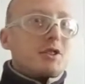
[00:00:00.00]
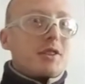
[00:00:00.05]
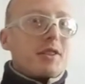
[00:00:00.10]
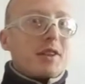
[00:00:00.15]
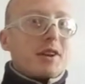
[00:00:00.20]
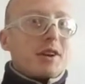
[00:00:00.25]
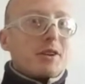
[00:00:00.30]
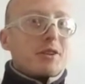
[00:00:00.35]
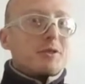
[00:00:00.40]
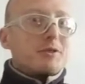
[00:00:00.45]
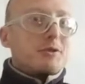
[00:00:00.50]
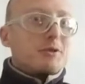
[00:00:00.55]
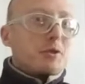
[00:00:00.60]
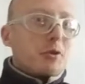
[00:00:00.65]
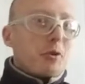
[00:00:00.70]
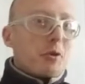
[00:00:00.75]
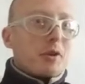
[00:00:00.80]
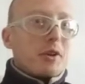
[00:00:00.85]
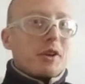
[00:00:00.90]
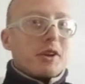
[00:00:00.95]
there's
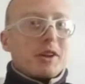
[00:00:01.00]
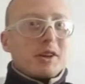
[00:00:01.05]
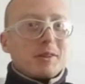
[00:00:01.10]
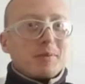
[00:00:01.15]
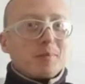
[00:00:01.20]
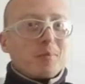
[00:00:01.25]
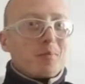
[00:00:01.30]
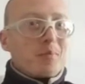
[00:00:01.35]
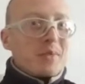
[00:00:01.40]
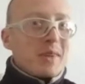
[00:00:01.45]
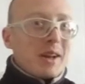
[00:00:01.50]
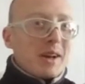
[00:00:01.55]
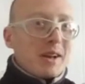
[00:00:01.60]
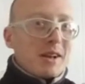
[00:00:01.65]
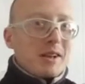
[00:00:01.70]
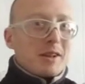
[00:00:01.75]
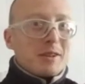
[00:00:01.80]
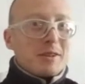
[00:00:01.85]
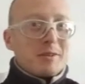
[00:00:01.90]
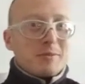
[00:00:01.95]
sort of
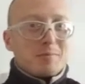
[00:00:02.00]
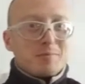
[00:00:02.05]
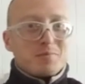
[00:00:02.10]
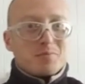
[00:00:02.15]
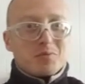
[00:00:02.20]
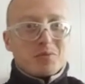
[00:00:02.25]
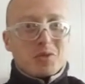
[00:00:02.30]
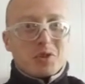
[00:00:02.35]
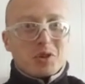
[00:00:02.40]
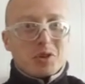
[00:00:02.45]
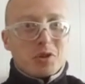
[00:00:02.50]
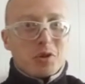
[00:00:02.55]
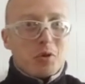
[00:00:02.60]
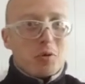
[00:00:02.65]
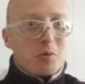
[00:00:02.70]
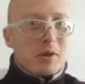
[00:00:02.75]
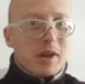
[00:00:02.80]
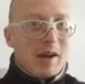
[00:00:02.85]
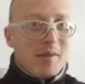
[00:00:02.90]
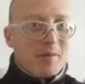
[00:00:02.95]

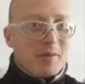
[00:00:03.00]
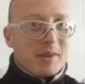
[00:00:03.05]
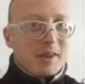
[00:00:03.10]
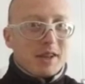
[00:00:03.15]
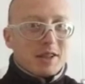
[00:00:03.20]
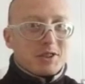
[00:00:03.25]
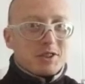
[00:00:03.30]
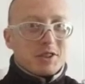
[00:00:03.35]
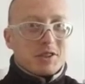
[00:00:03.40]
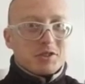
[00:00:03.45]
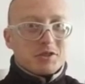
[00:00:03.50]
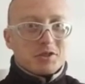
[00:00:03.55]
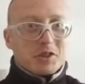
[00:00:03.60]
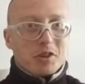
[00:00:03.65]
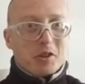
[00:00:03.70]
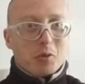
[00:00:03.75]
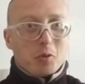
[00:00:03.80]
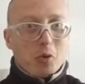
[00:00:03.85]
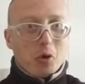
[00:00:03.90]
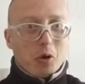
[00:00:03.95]
two definitions of
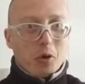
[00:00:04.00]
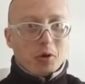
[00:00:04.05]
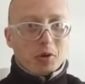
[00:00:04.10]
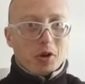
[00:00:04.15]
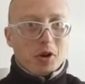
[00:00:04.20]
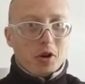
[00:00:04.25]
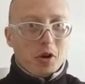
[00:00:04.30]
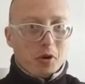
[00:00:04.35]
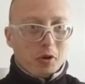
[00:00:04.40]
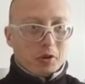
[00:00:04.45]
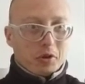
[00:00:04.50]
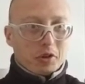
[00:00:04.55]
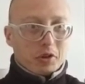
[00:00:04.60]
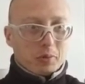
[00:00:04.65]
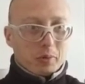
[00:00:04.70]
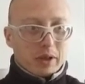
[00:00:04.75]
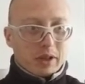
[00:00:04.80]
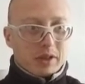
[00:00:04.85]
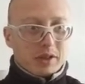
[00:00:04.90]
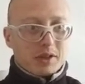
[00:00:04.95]
the word
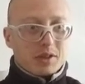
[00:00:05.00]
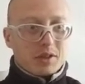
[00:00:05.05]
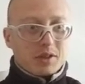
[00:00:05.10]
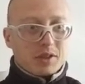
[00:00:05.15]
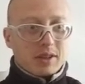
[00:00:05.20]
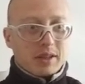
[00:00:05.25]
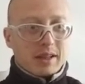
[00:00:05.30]
argument.